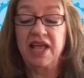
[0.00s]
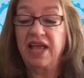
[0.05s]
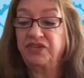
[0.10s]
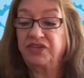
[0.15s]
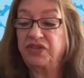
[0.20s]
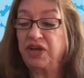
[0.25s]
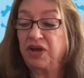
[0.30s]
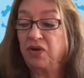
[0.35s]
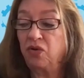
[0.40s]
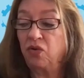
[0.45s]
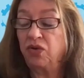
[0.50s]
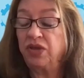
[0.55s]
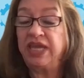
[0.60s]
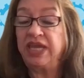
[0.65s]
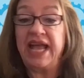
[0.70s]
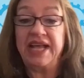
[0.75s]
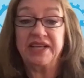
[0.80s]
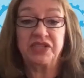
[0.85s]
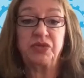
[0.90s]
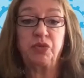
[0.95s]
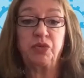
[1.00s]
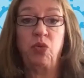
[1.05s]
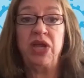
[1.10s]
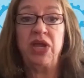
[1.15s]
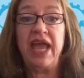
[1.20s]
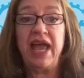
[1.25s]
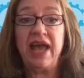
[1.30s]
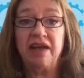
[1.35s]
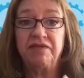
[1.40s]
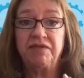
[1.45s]
So yes,
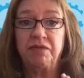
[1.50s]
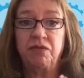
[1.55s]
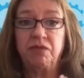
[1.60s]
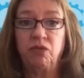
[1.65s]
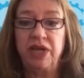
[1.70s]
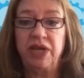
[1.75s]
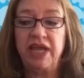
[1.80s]
we have